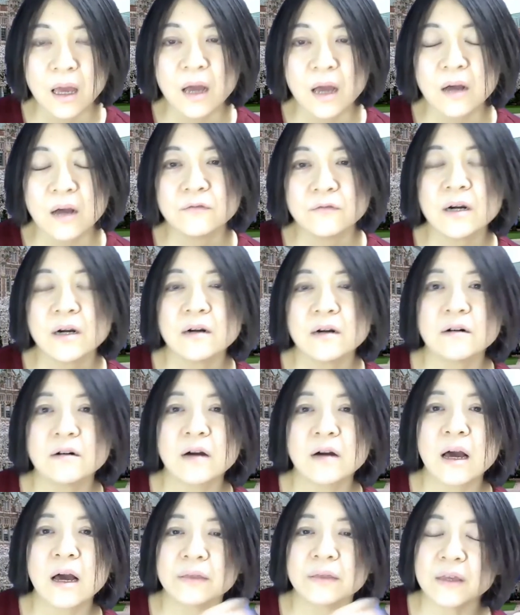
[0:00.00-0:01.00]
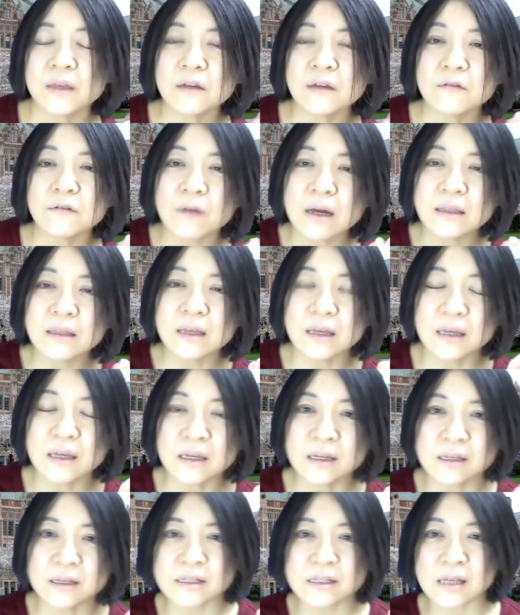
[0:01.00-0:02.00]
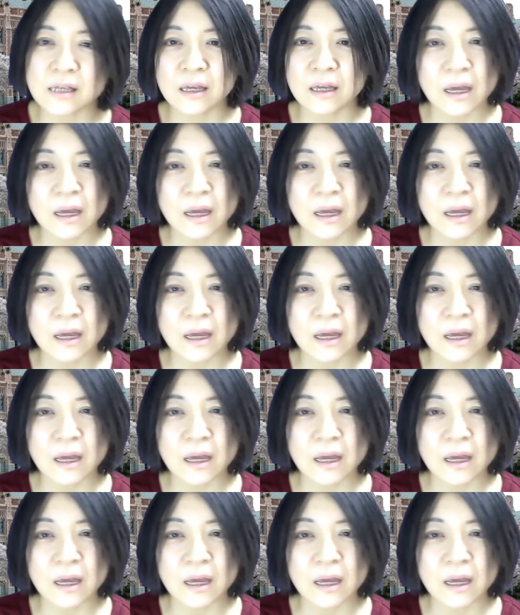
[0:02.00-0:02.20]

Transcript: Well, I think one is,